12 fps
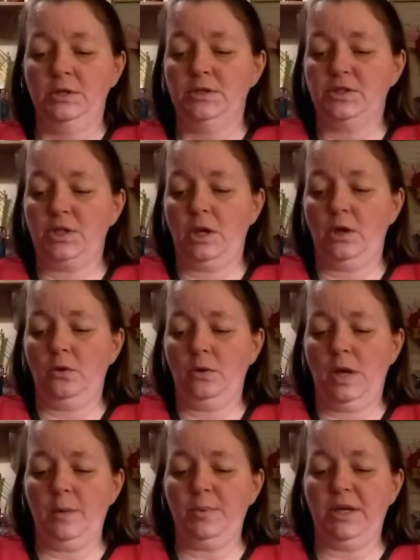So
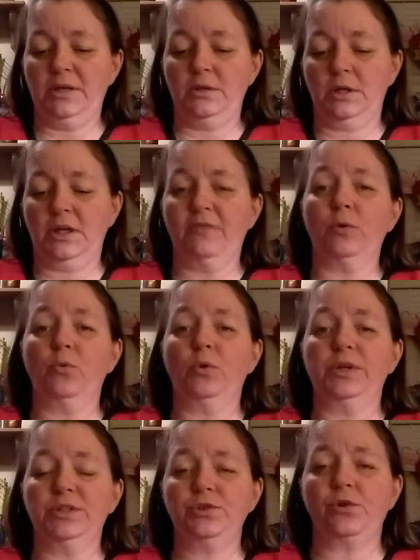I planned on giving
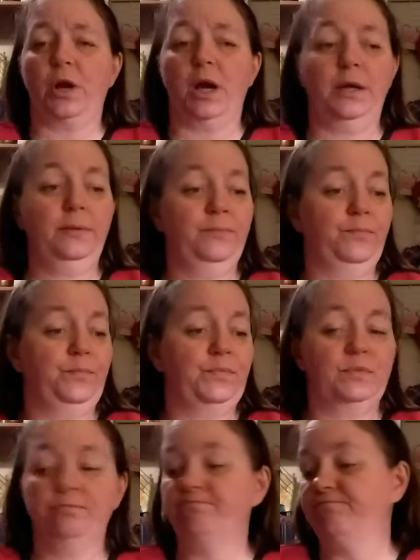1 a try.
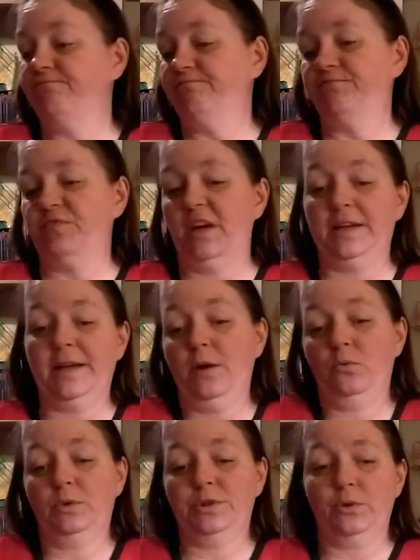Find
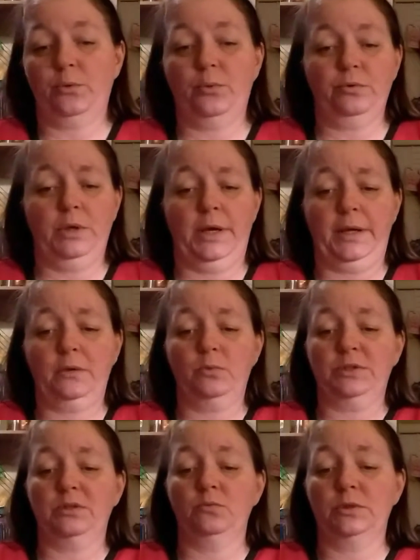out what they were like,
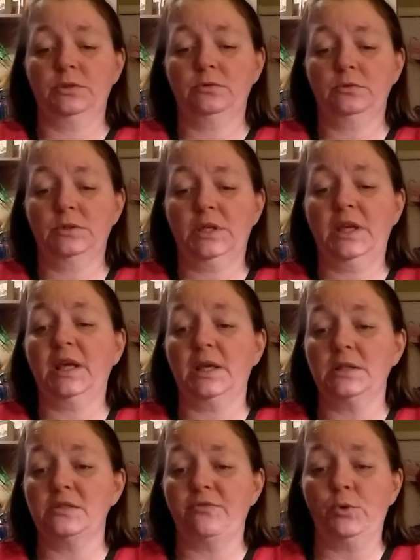what the kick
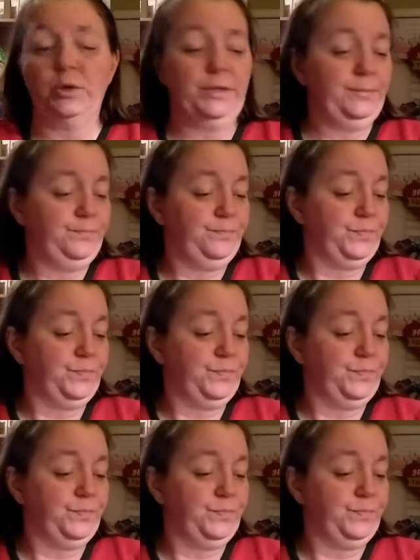is for it.